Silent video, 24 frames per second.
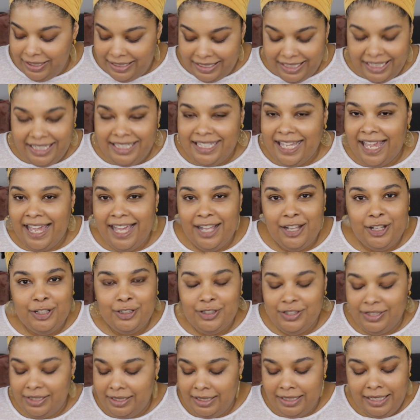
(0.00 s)

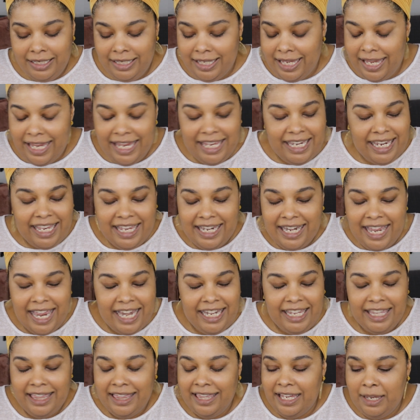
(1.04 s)
details in
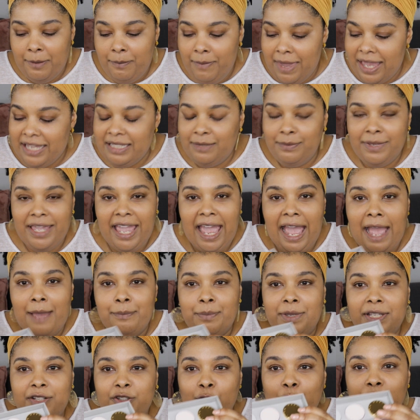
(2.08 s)
anything. It makes me
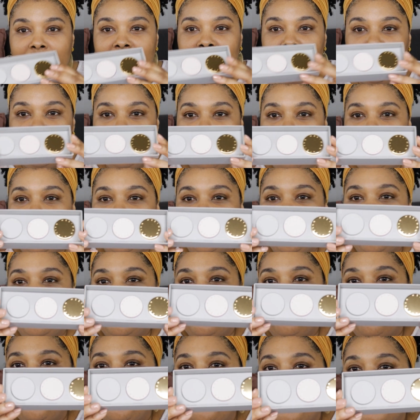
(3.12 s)
happy. And so this is what we're
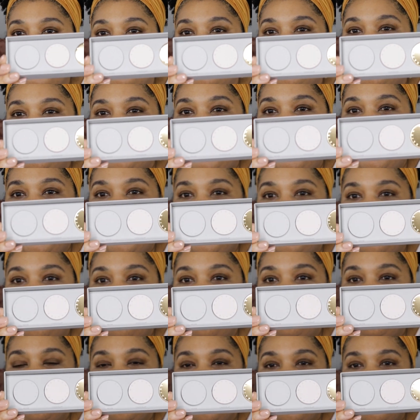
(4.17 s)
dealing with inside,
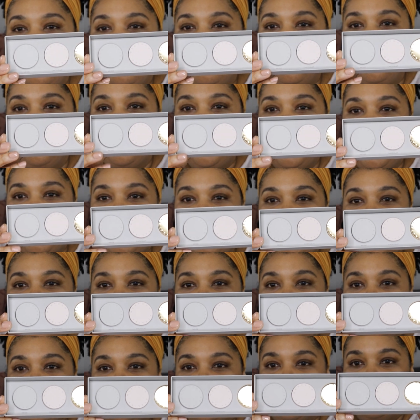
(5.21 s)

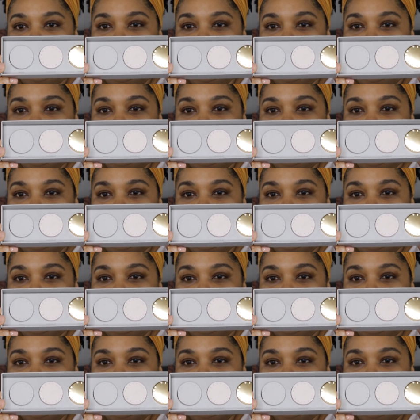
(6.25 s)
okay? So